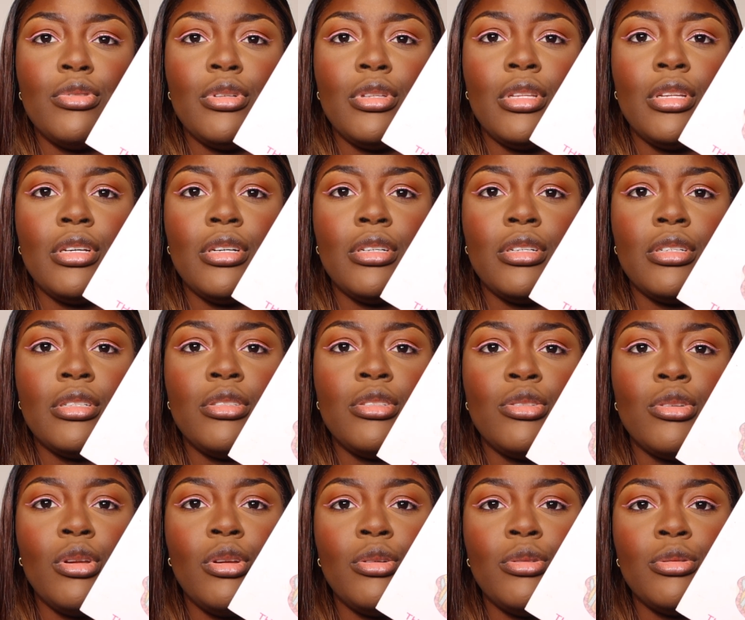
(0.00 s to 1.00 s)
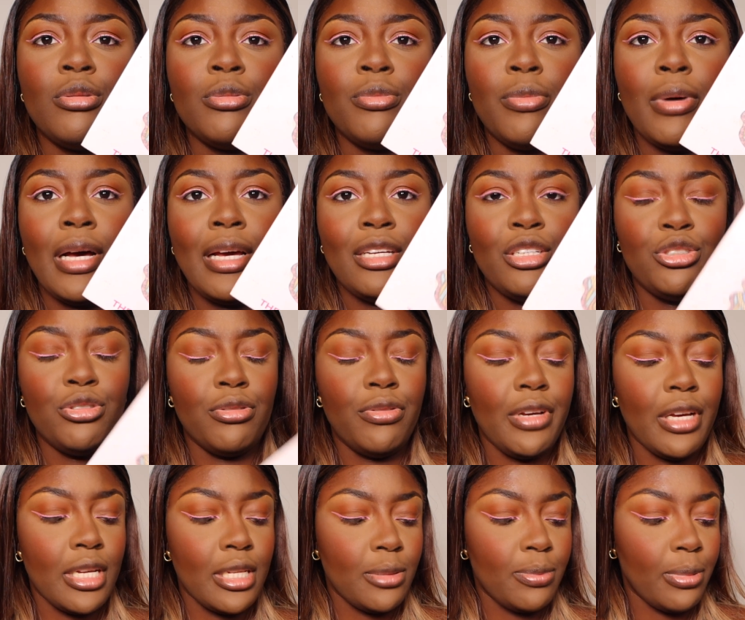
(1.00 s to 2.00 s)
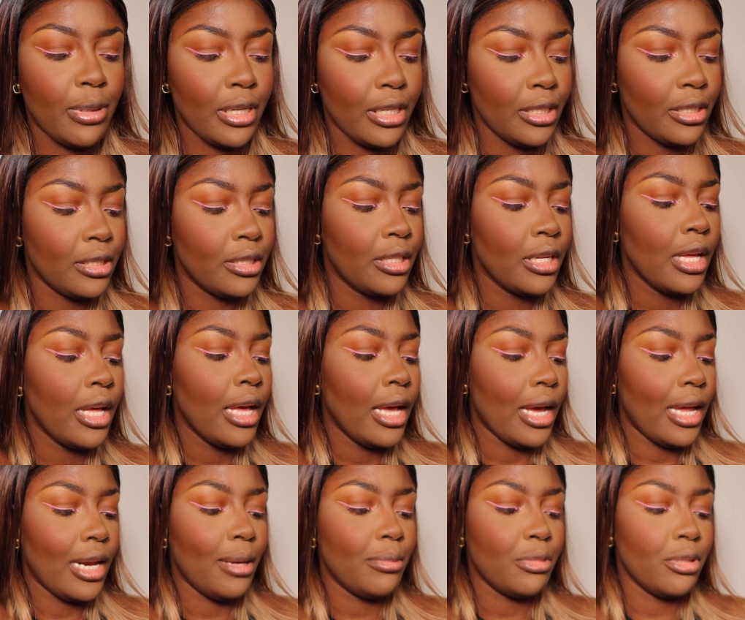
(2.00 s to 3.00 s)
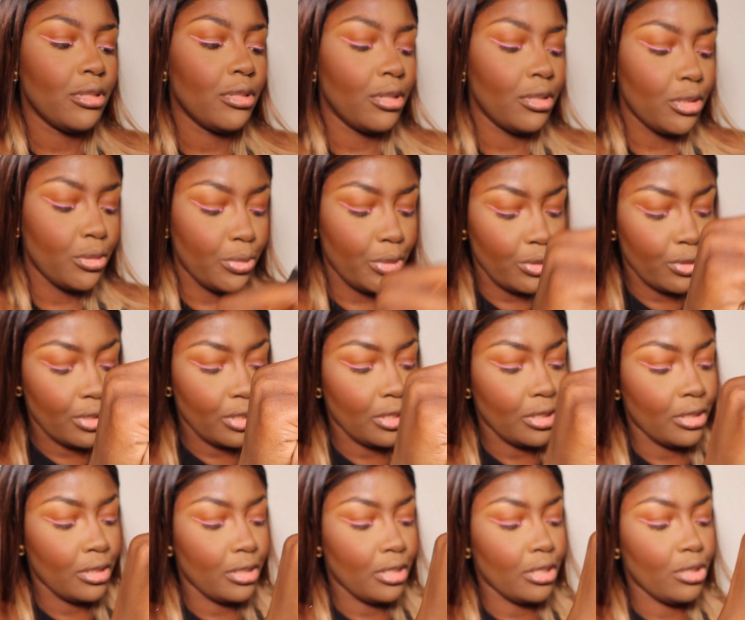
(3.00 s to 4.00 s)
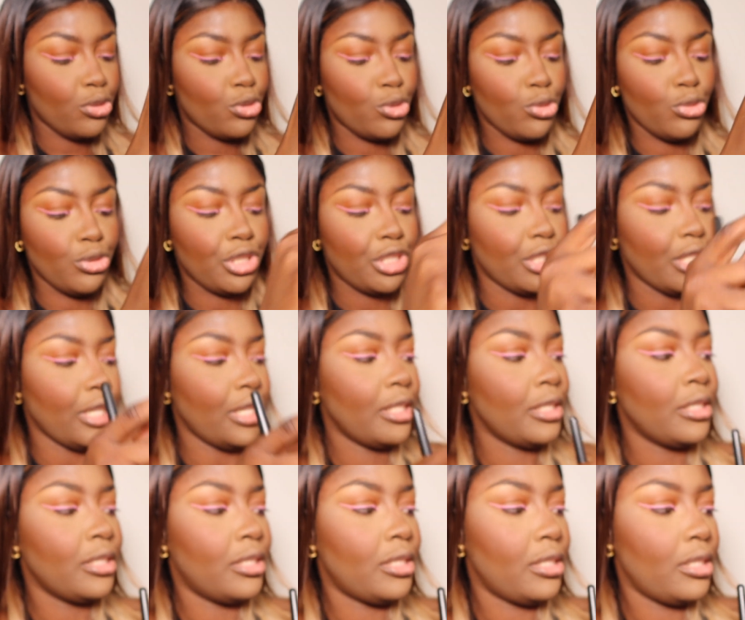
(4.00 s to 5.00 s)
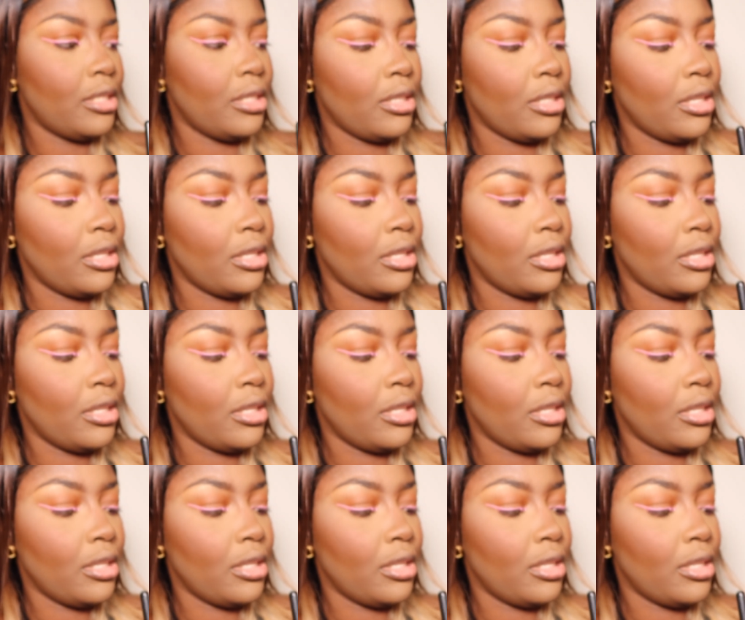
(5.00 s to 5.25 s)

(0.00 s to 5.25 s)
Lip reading: The Zulu by Juvia's Place, and I'm just going to be using these two shades.